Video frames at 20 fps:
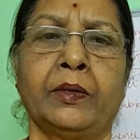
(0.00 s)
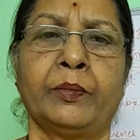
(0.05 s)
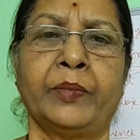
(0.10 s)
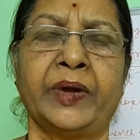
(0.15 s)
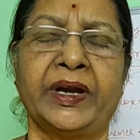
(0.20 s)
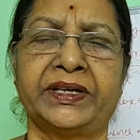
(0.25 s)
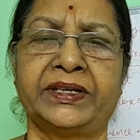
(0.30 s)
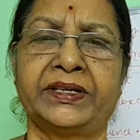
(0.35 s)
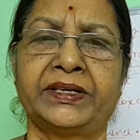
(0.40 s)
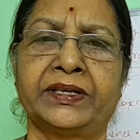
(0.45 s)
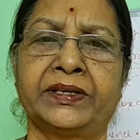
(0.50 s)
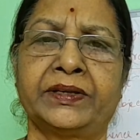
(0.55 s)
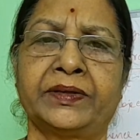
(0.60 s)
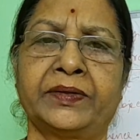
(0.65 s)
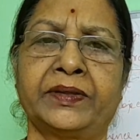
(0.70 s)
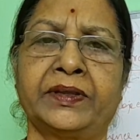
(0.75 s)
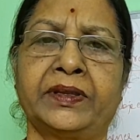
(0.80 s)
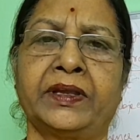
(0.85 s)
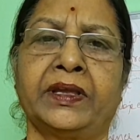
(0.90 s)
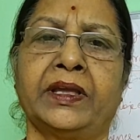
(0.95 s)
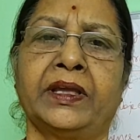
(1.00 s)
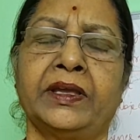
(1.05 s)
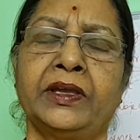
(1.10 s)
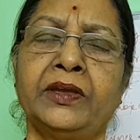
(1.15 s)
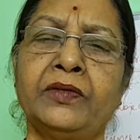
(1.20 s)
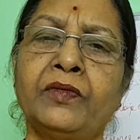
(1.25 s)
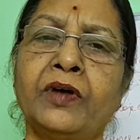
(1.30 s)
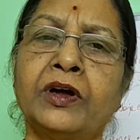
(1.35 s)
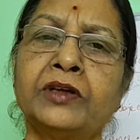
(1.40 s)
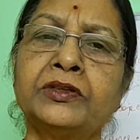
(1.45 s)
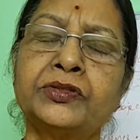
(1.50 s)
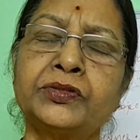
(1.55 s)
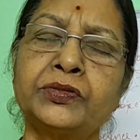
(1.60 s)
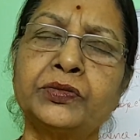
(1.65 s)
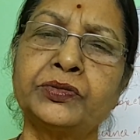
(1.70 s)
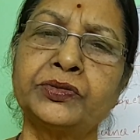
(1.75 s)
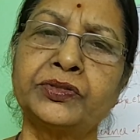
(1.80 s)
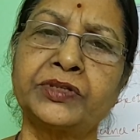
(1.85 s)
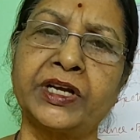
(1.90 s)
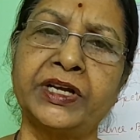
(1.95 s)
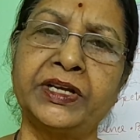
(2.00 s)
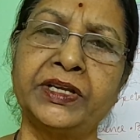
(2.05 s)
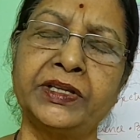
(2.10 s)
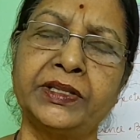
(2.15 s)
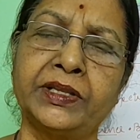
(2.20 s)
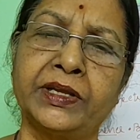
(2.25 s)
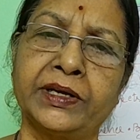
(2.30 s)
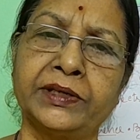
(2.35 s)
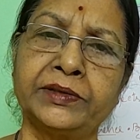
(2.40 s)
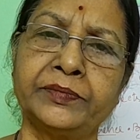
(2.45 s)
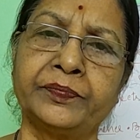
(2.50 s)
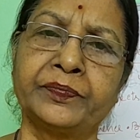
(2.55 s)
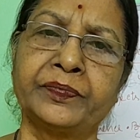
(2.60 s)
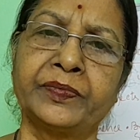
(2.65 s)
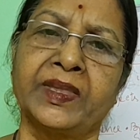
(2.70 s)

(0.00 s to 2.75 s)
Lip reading: but he wants to study the